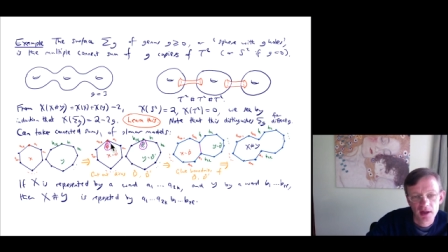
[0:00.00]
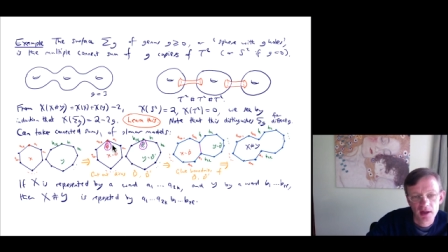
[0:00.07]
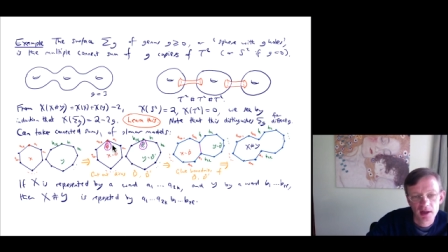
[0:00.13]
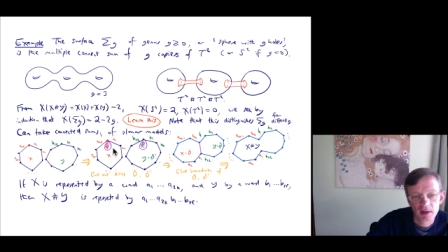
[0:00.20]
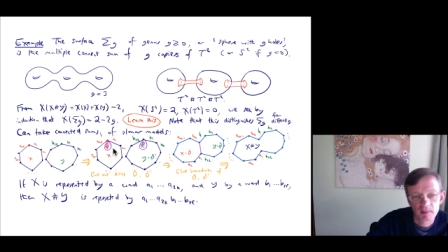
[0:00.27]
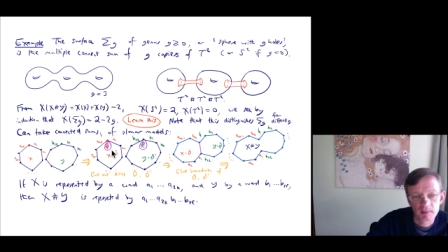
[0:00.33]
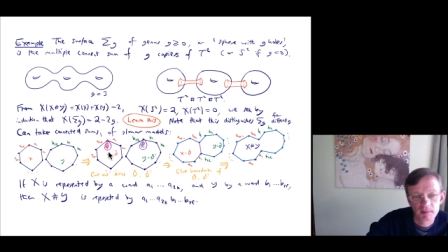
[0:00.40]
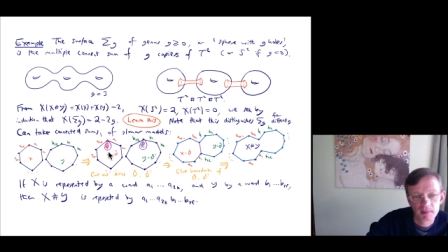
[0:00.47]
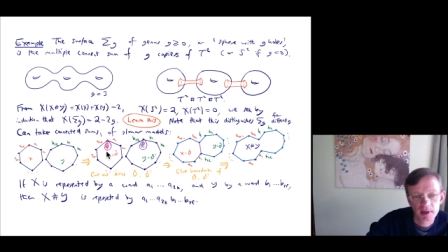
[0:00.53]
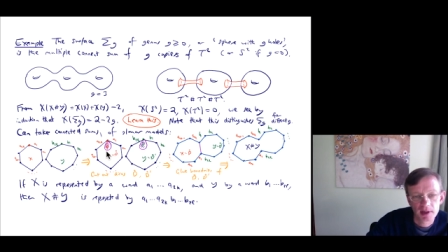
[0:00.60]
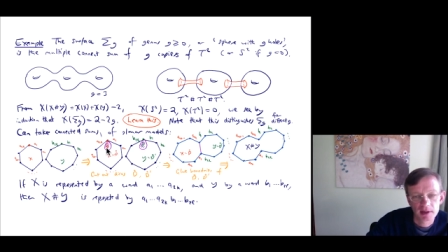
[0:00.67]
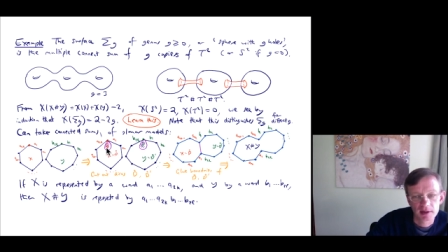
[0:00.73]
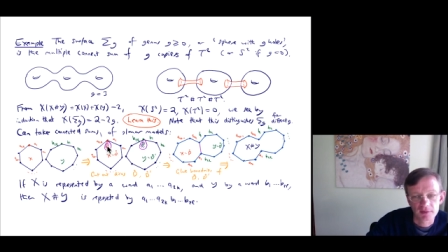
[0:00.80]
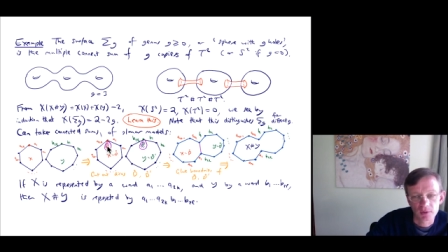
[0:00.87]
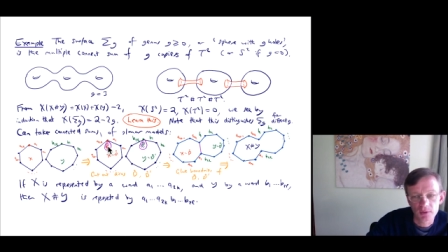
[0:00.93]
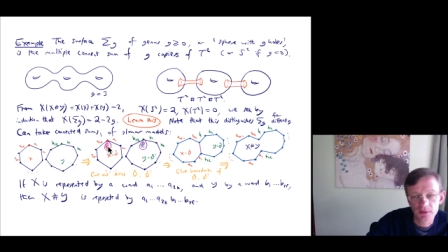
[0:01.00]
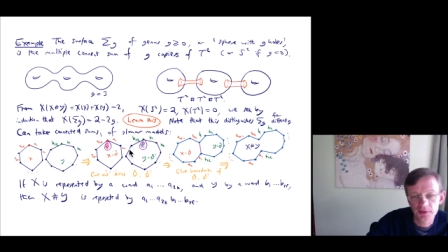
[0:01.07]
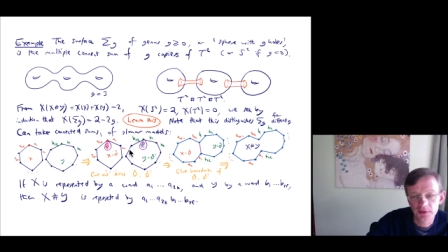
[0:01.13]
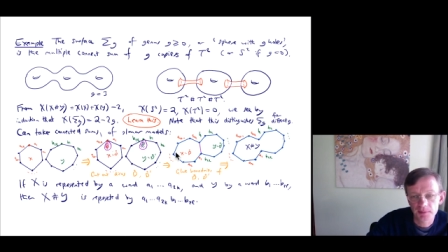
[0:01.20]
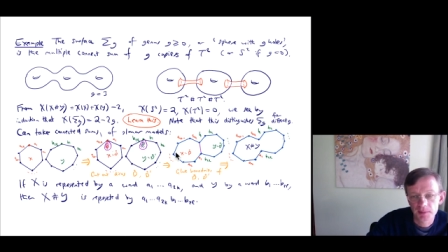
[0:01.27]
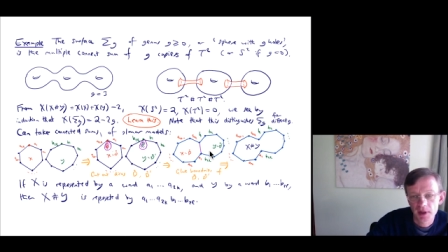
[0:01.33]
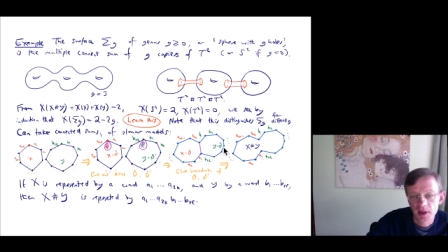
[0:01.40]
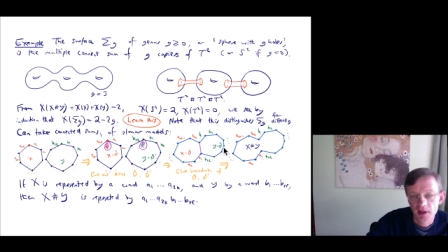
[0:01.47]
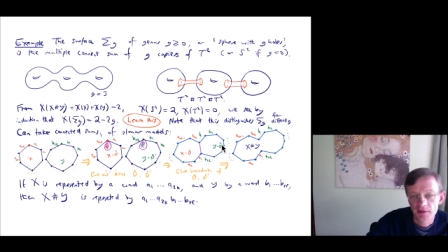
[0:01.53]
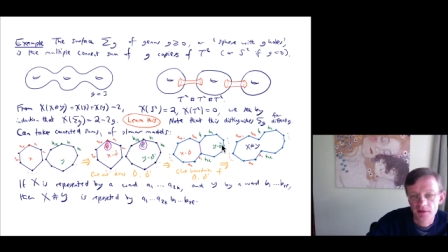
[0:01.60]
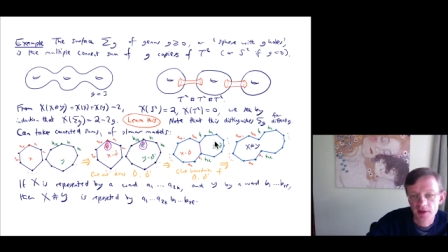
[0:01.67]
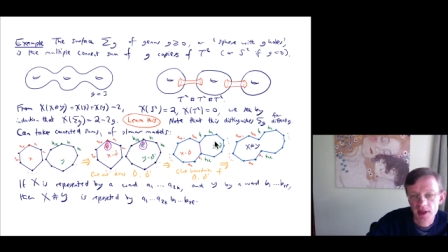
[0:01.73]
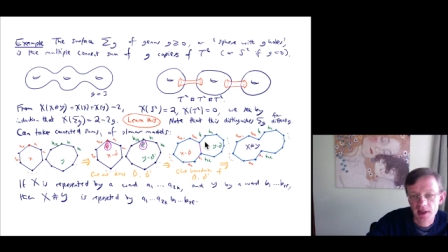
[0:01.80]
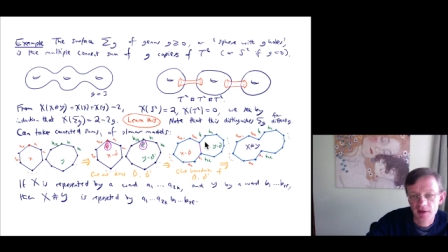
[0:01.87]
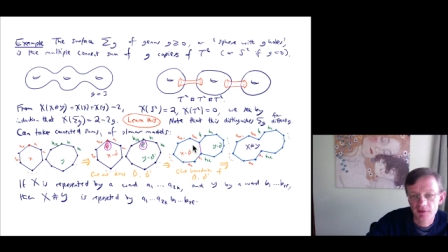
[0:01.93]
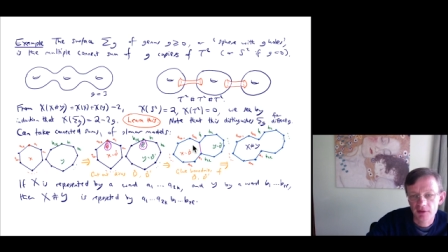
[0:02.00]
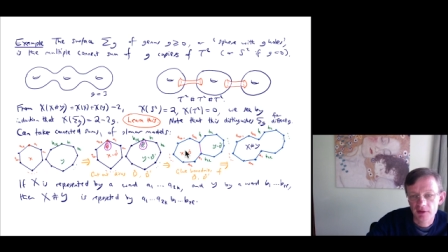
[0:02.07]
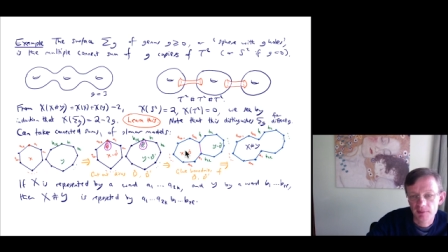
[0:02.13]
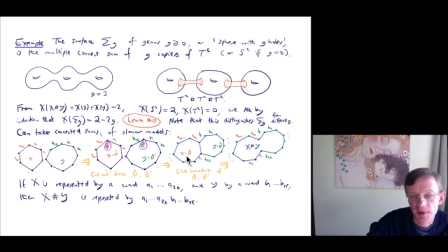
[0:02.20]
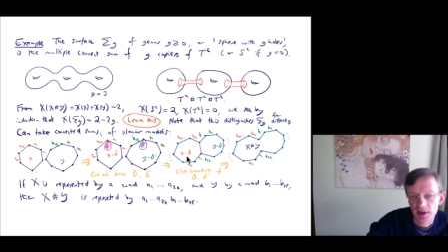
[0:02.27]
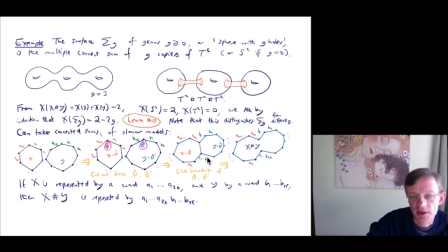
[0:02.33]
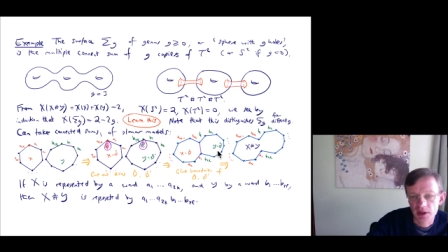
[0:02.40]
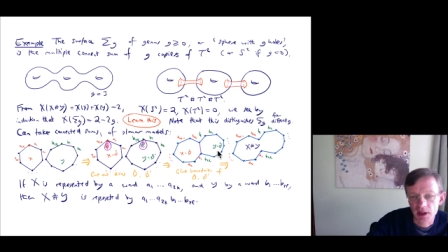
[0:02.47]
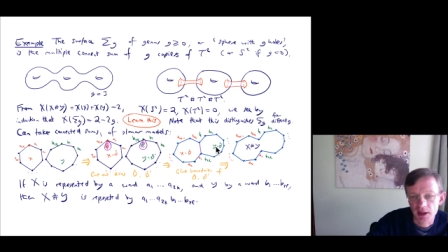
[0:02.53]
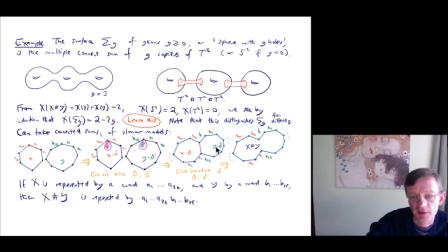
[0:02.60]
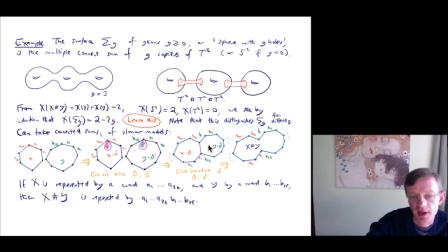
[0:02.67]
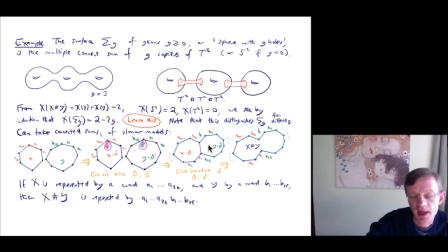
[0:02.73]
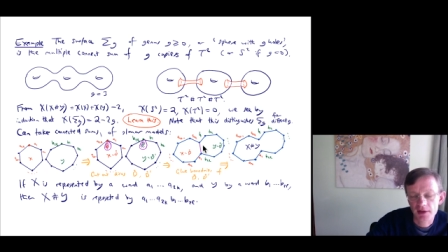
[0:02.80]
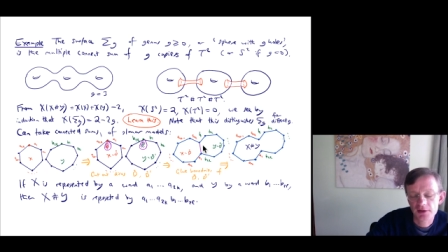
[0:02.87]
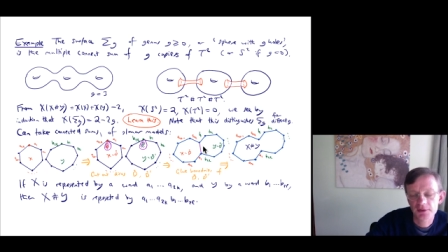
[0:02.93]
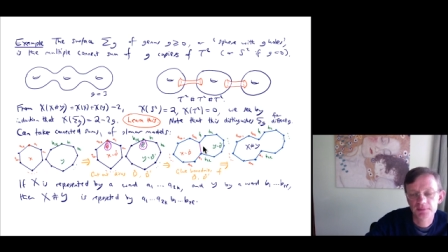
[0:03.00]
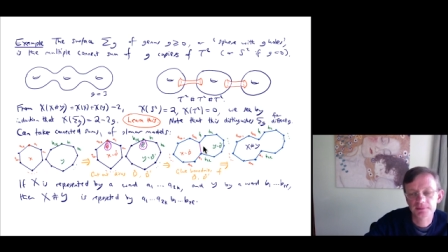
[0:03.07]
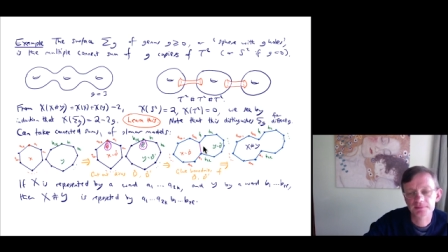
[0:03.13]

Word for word: um, intervals. So that gives us a picture like that.